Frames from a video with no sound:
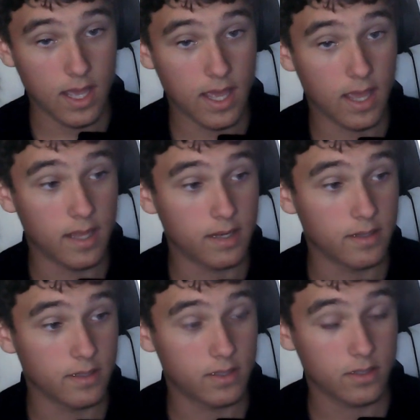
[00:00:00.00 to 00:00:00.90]

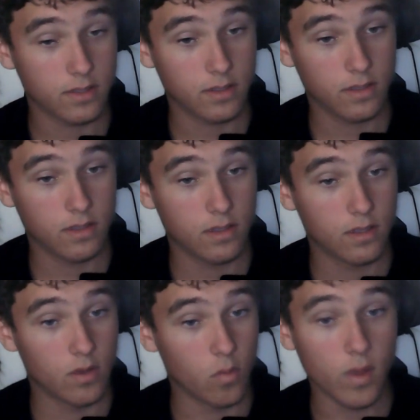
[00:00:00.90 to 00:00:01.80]
And
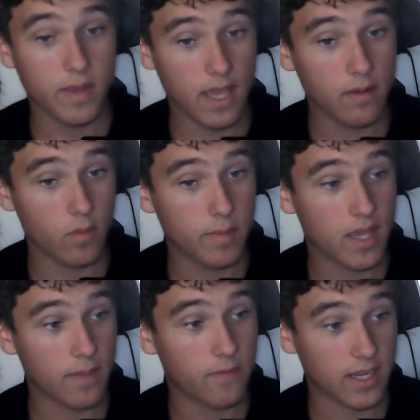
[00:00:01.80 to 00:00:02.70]
we
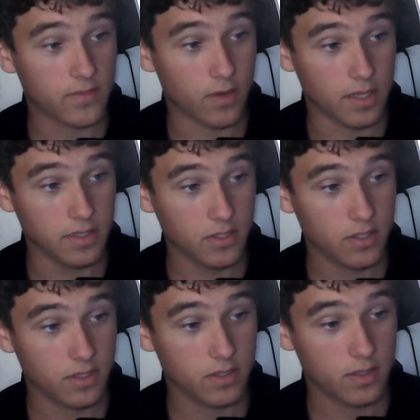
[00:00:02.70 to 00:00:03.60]
became fast
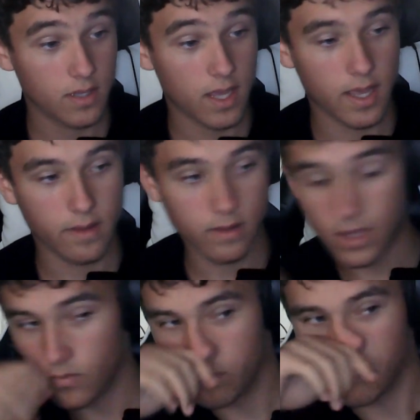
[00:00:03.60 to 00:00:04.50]
friends, and
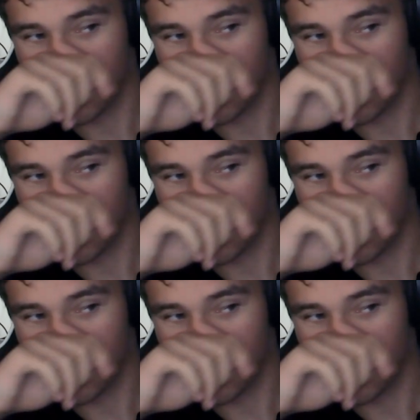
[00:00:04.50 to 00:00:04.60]
then